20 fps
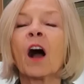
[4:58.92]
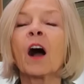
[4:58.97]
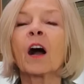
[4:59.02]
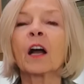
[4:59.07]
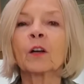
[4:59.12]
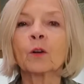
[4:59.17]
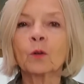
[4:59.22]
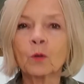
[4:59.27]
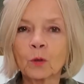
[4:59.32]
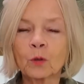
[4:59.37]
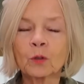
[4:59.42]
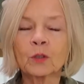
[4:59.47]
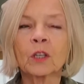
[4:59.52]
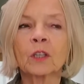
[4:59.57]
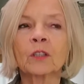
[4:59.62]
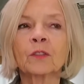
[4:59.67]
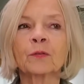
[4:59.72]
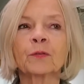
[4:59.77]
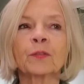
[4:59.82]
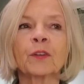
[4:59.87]
I
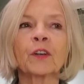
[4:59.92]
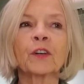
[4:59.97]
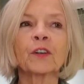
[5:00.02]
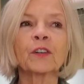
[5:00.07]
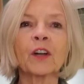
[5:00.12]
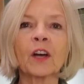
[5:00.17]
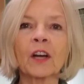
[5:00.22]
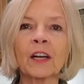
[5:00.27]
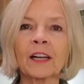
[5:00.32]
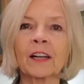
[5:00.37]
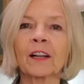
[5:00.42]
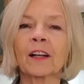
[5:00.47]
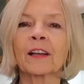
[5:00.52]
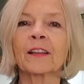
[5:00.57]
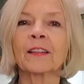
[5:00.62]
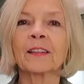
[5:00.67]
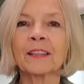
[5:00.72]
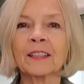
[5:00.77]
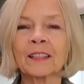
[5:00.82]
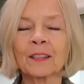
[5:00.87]
ordered for a night
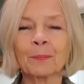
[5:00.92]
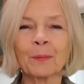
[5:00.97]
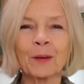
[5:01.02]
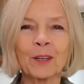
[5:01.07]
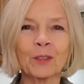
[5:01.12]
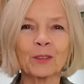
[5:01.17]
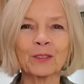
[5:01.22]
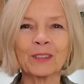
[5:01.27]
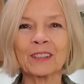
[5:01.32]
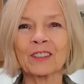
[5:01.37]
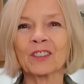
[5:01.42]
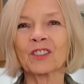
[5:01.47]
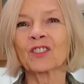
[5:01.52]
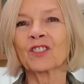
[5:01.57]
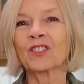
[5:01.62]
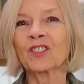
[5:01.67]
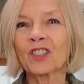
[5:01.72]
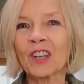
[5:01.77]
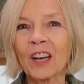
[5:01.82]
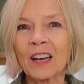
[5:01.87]
like this because it's
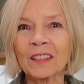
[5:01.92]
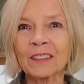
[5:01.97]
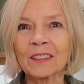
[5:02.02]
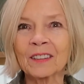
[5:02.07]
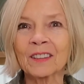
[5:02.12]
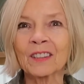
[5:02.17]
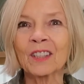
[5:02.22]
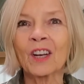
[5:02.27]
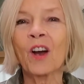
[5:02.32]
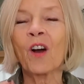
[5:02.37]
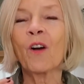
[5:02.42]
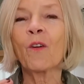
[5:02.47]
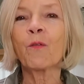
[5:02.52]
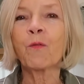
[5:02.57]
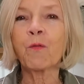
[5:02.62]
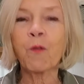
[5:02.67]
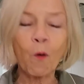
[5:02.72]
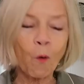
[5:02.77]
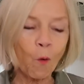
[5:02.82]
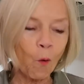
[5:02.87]
just
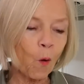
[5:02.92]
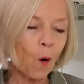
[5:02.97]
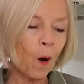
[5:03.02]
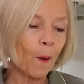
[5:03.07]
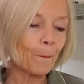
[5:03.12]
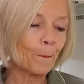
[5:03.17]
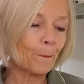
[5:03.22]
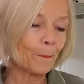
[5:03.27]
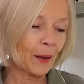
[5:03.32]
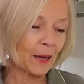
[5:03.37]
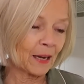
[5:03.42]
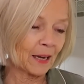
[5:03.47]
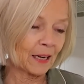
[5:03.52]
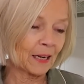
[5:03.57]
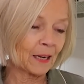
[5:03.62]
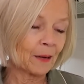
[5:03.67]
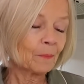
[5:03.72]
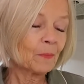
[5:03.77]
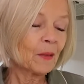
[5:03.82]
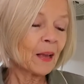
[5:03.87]
for
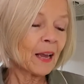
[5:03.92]
me.